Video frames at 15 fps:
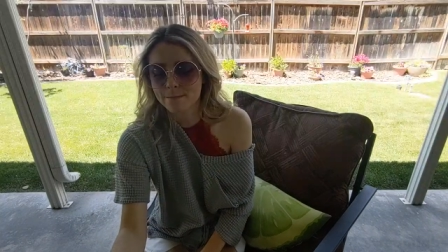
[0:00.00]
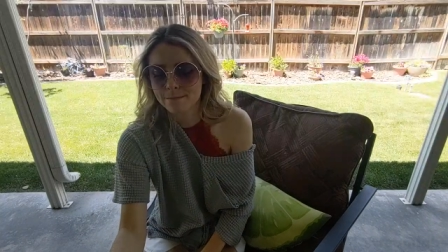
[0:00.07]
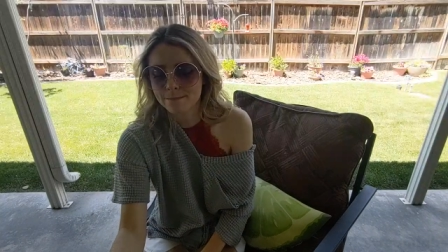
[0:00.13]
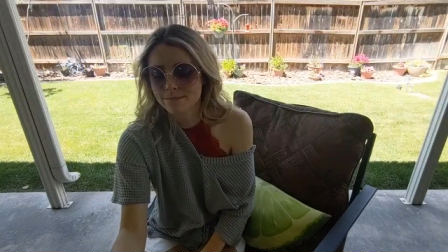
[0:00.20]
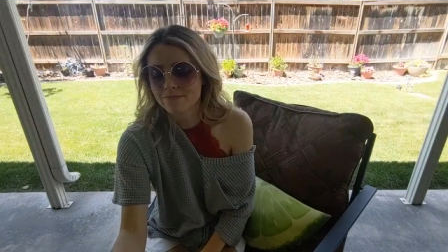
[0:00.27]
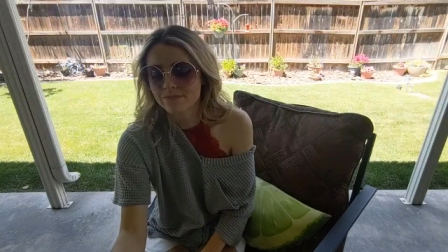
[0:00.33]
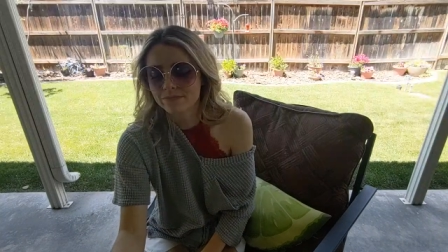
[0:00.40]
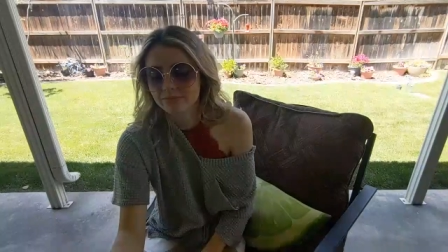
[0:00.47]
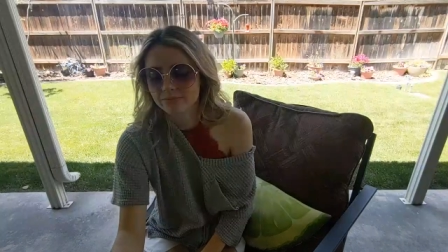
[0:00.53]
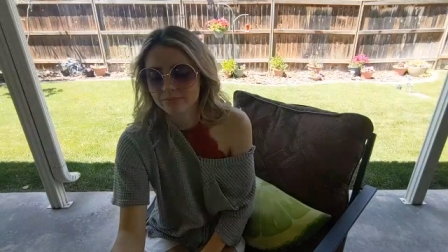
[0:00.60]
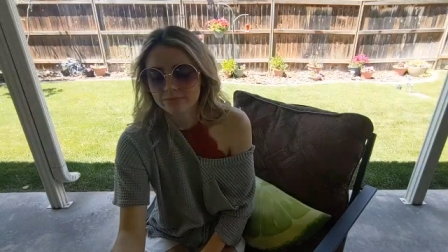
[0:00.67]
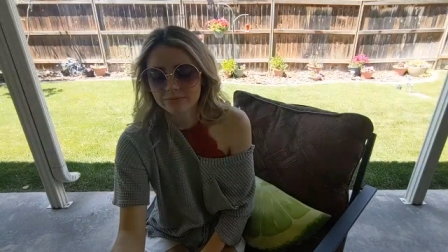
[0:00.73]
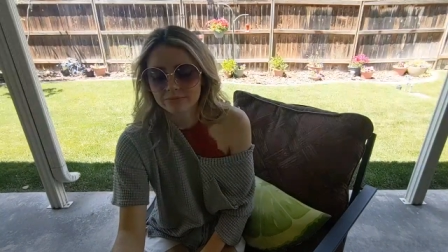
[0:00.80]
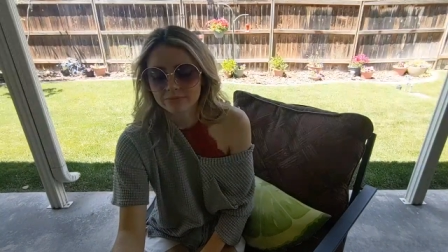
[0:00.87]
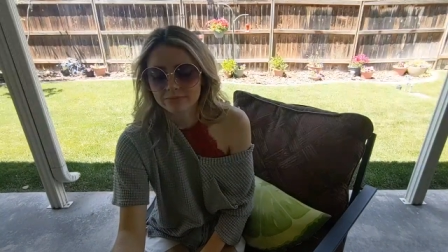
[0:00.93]
like all these
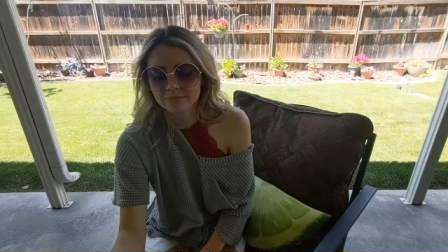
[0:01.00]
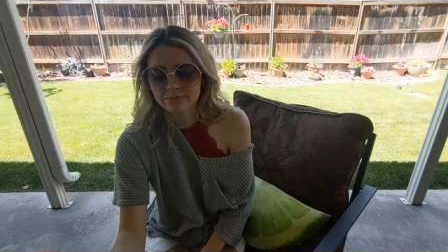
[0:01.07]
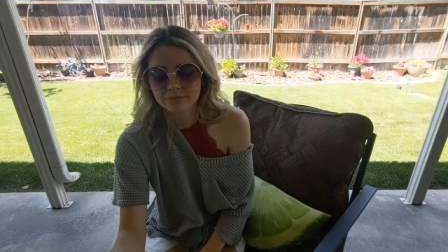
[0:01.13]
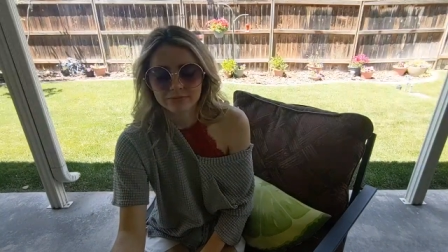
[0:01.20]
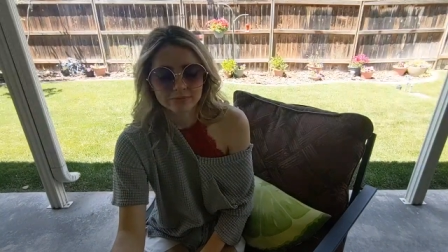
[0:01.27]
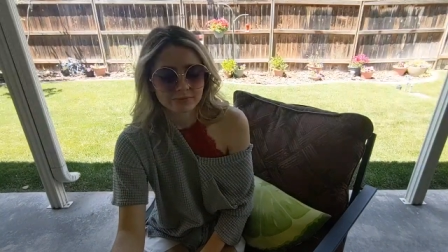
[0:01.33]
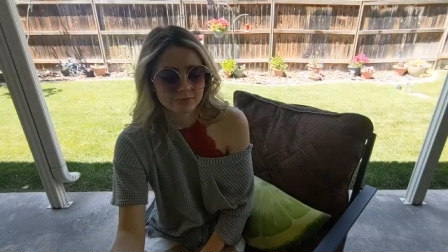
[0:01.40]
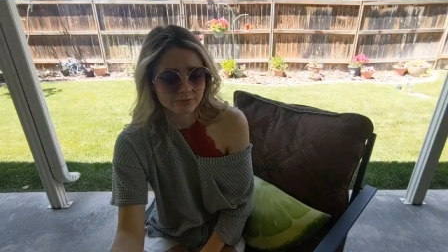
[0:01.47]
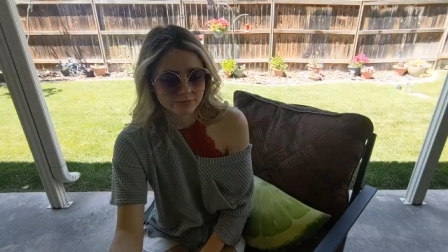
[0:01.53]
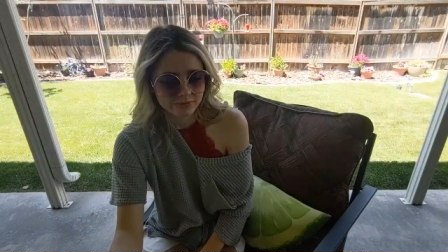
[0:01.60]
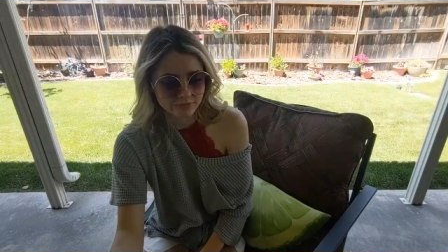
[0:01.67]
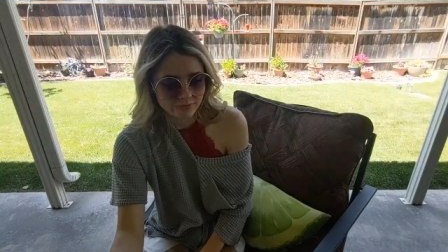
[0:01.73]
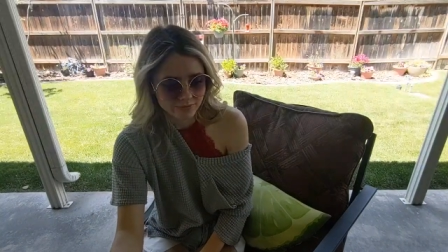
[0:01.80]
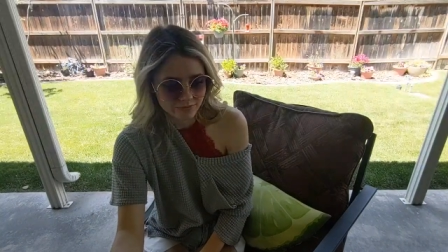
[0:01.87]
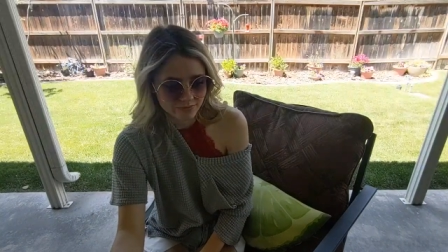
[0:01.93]
wishes and I just get
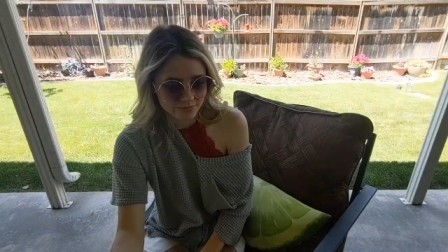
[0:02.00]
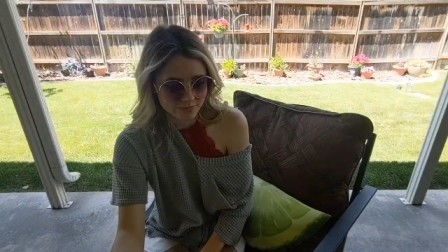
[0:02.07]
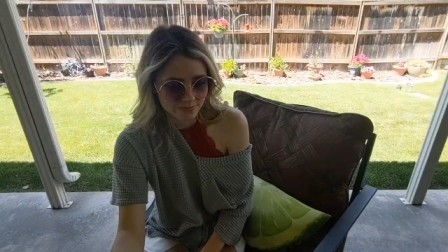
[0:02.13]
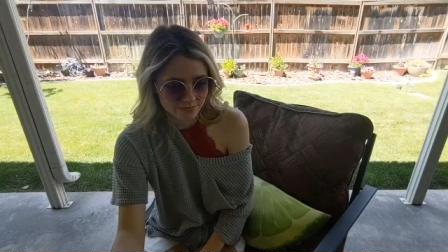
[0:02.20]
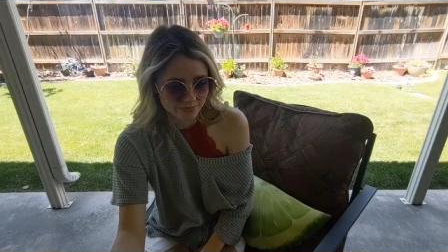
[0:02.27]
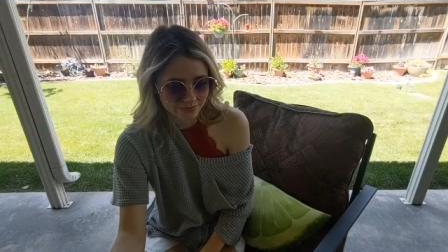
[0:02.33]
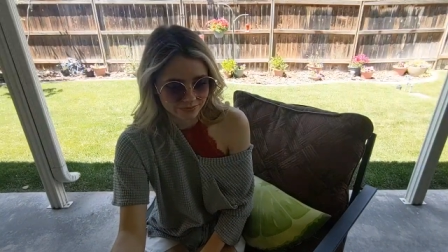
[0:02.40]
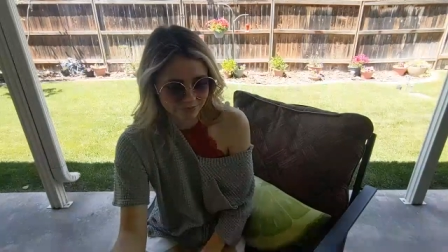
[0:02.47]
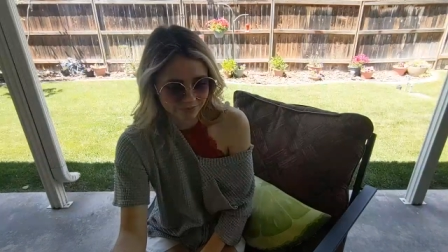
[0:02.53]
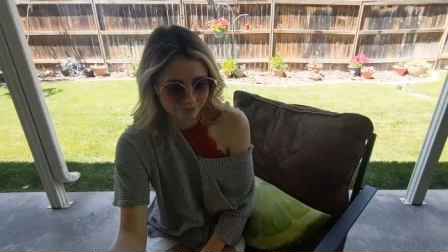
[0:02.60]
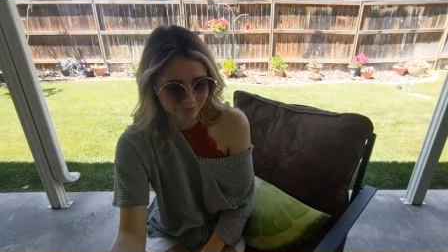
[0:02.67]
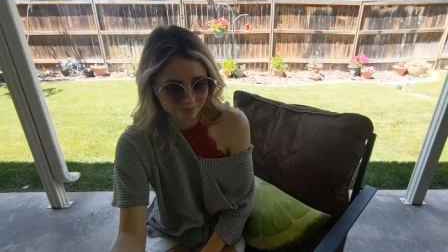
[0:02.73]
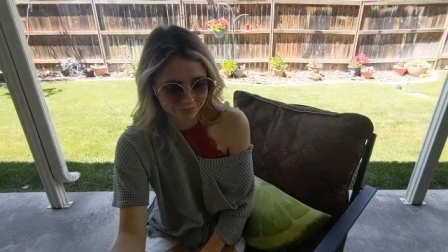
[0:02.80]
books, bows, and swords.